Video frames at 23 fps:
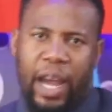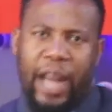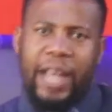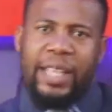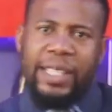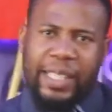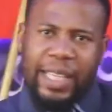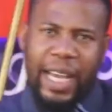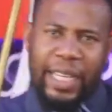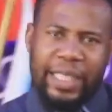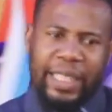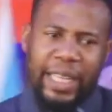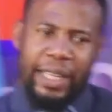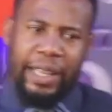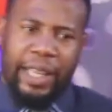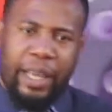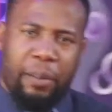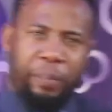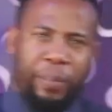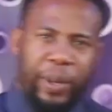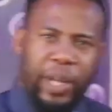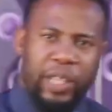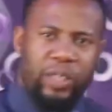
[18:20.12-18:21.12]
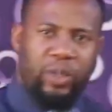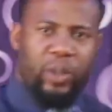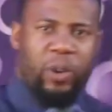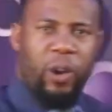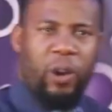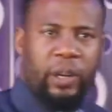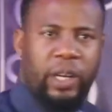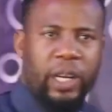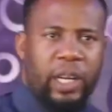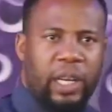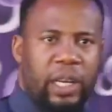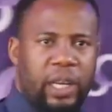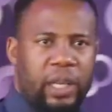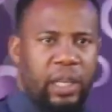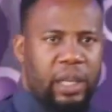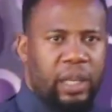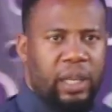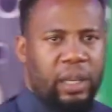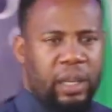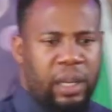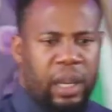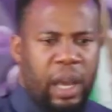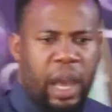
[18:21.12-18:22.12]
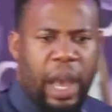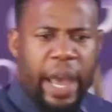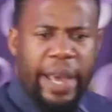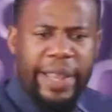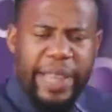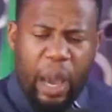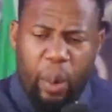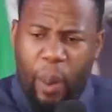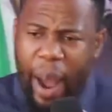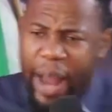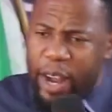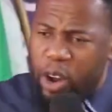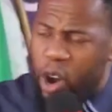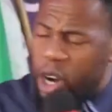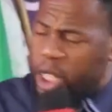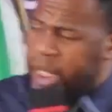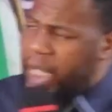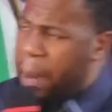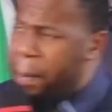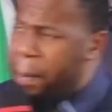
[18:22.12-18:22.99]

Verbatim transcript: and scattered them. Praise God. They were not